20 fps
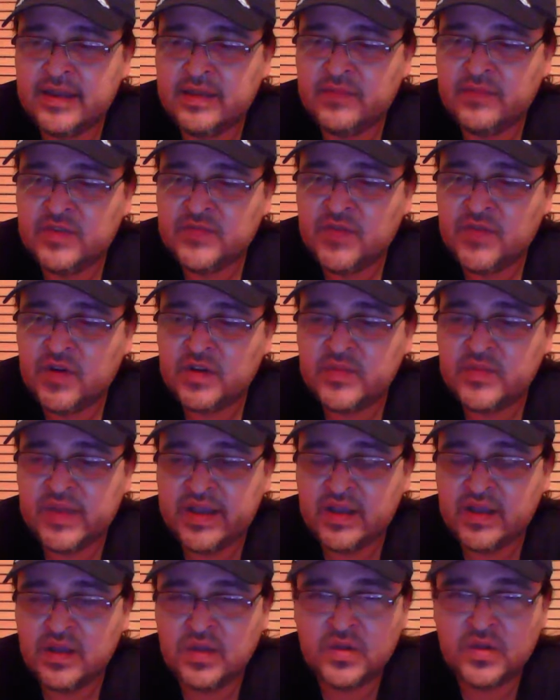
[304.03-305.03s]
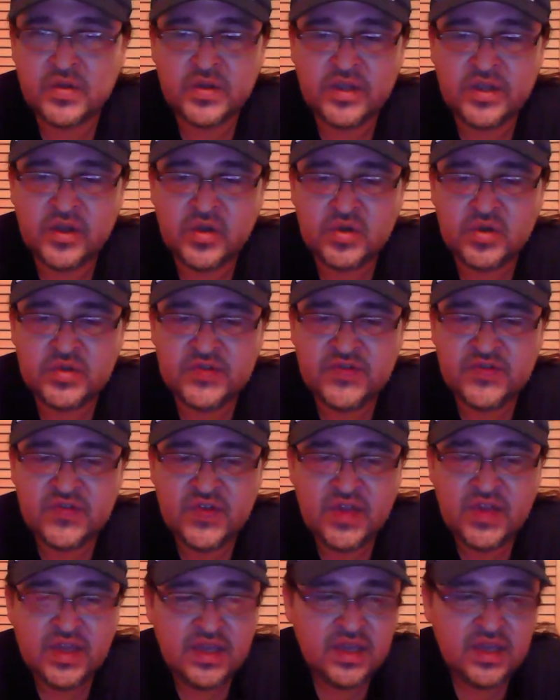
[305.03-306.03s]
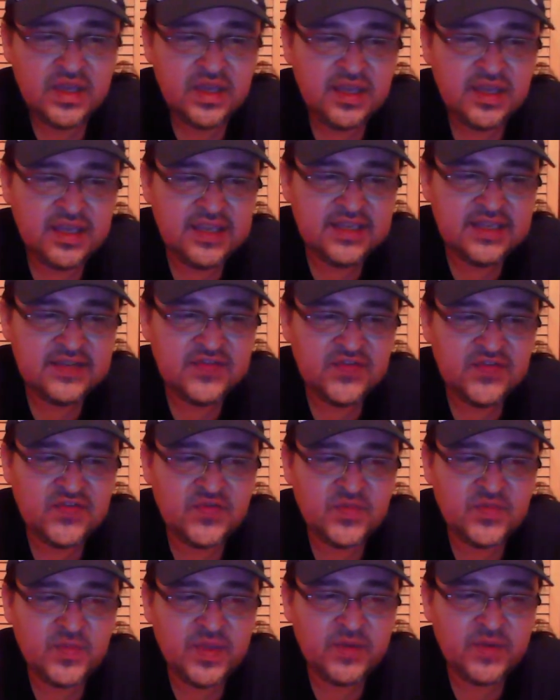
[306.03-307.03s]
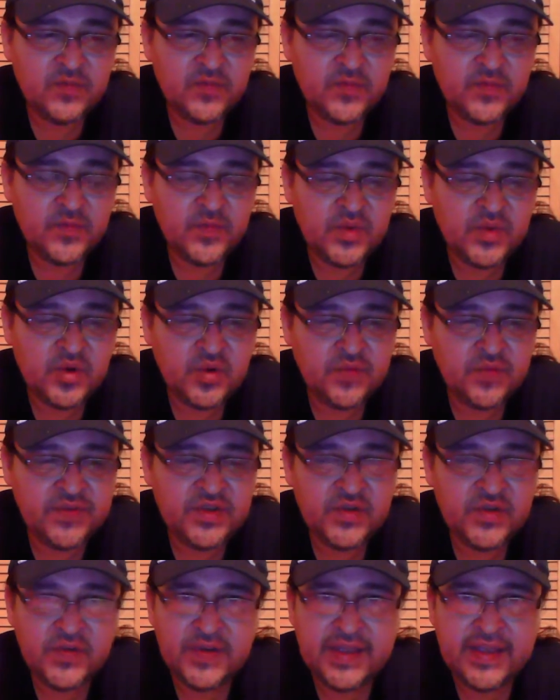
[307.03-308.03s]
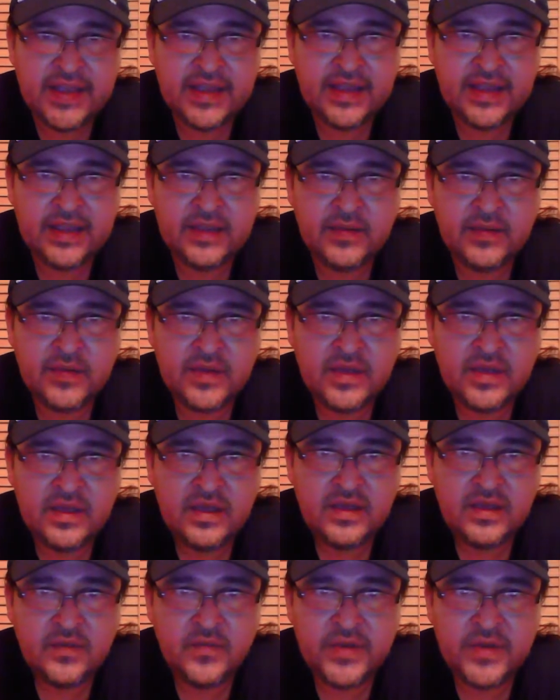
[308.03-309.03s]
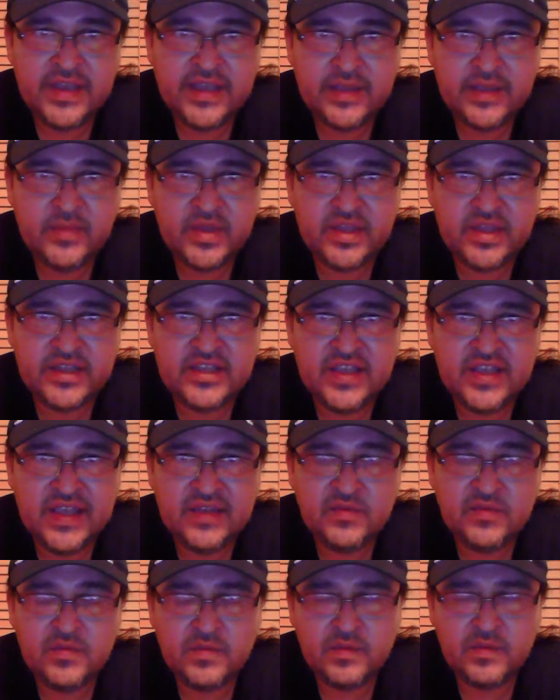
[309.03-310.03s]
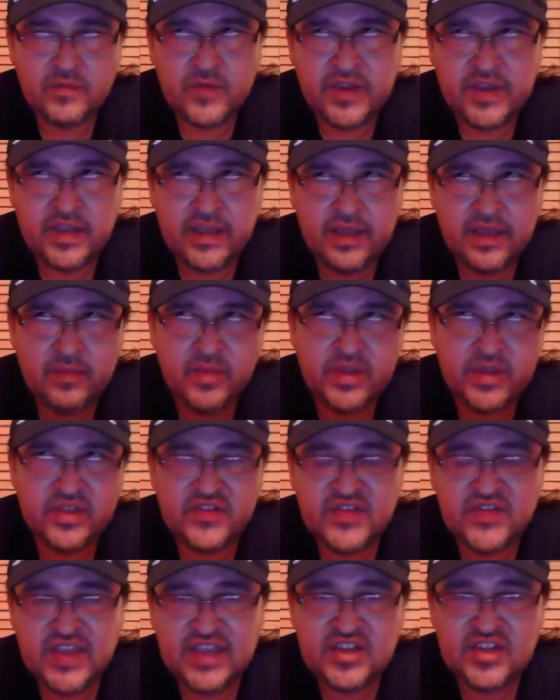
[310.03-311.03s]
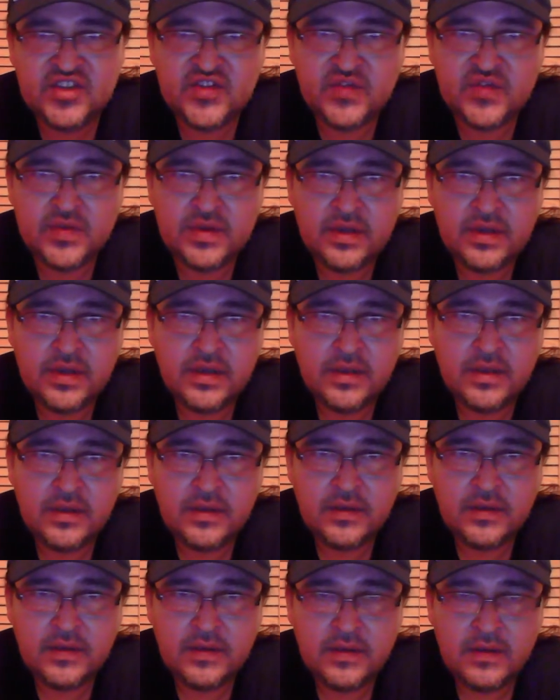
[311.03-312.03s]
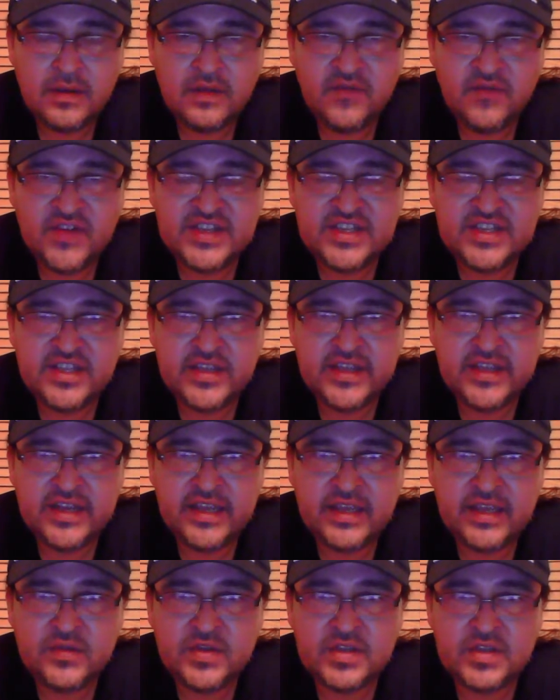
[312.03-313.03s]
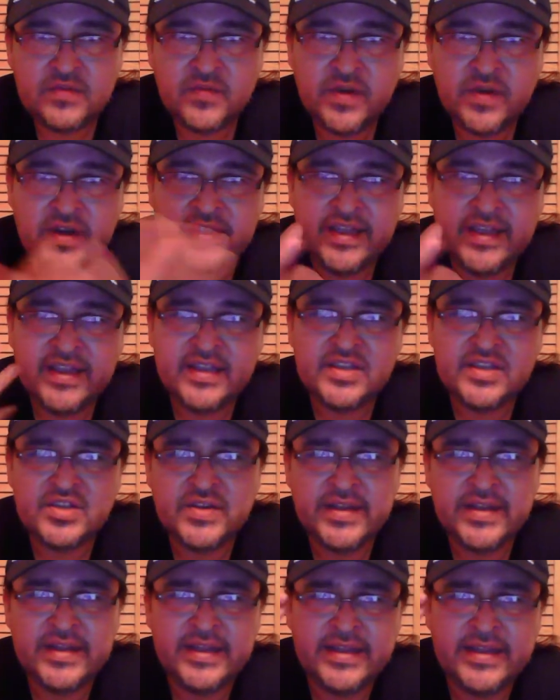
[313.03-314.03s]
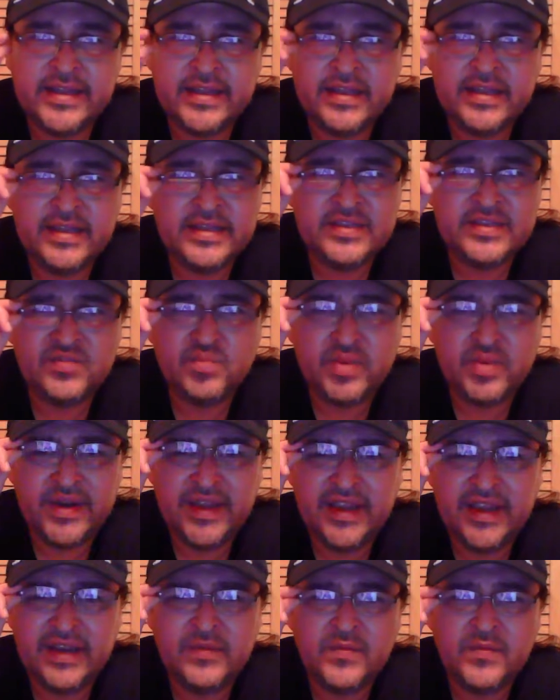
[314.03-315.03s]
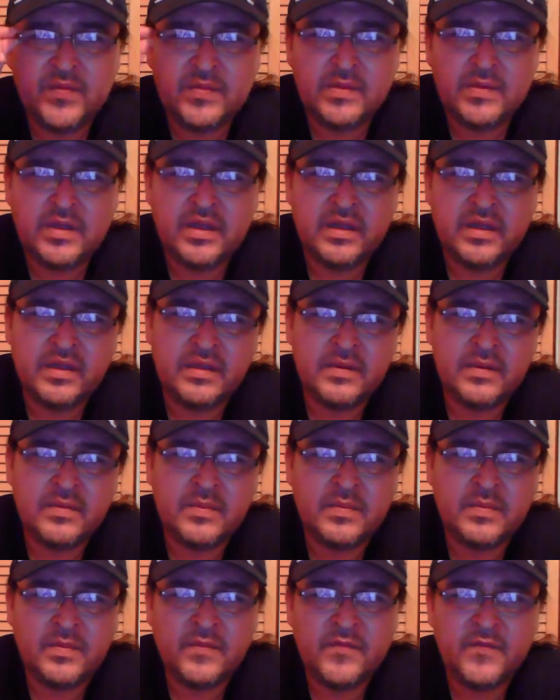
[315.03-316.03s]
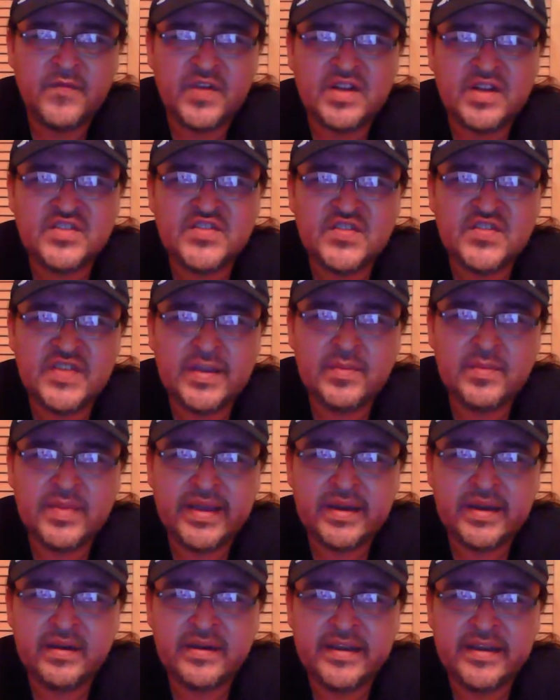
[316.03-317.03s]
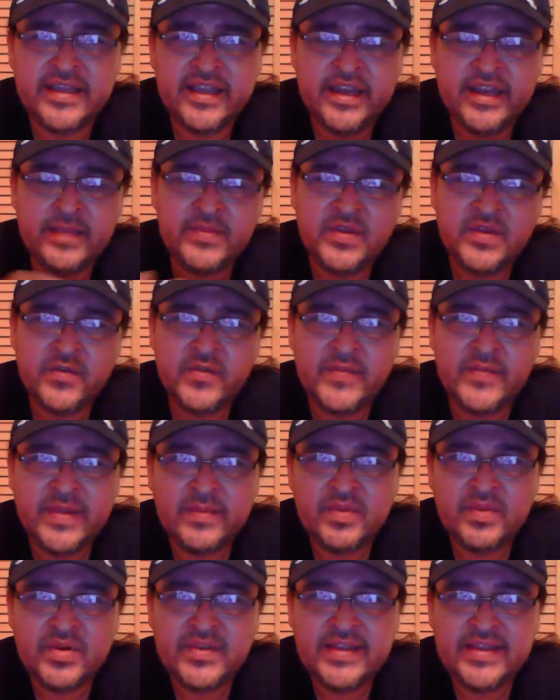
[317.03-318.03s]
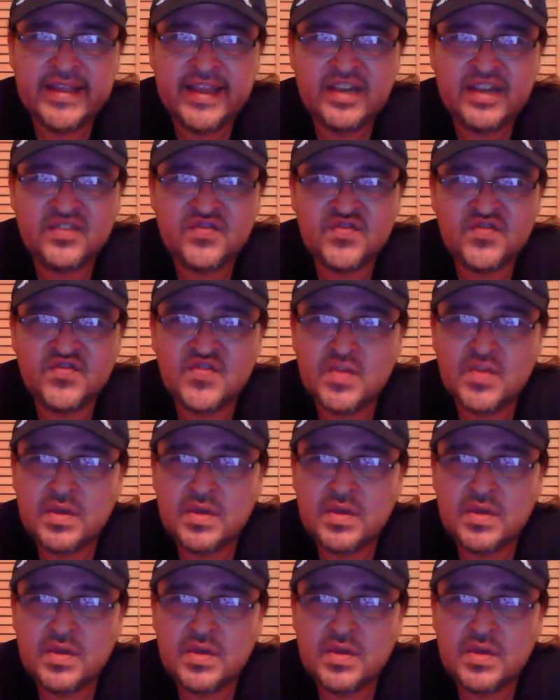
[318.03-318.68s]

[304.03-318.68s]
as far as my uncle goes, he's been moved to a rehabilitation facility to where they can try to get his brain functioning better, to get him to remember things